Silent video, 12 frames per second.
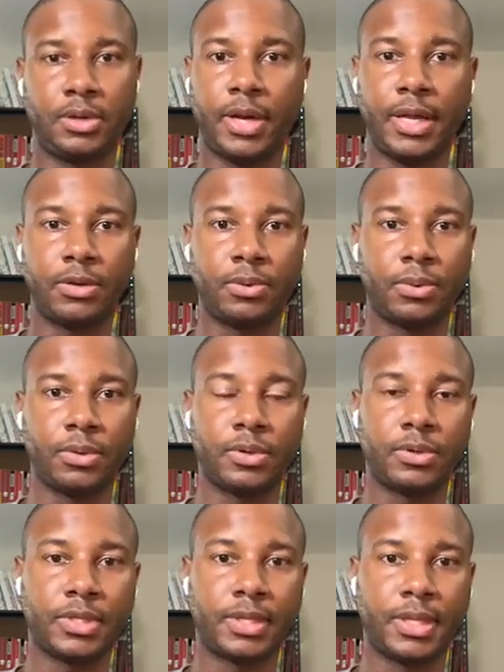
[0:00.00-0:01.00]

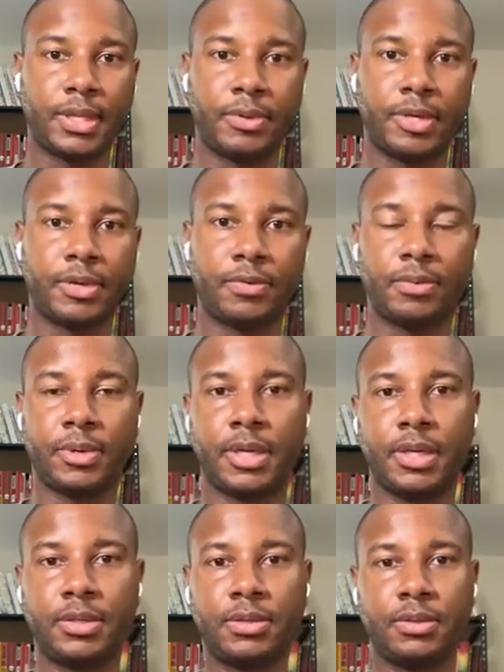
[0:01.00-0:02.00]
headquarters and that they would give
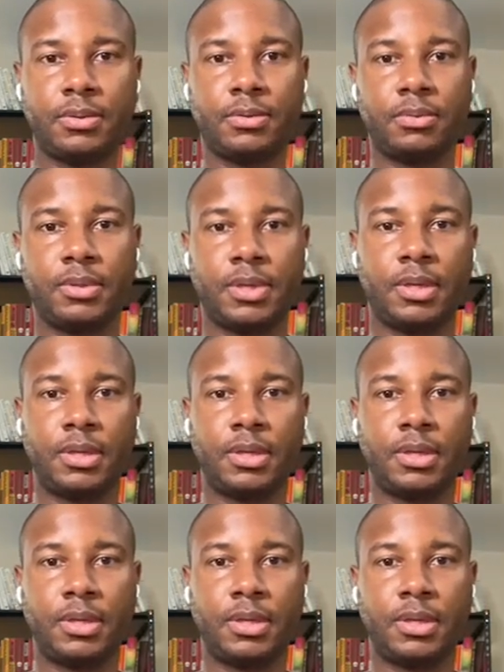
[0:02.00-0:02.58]
away to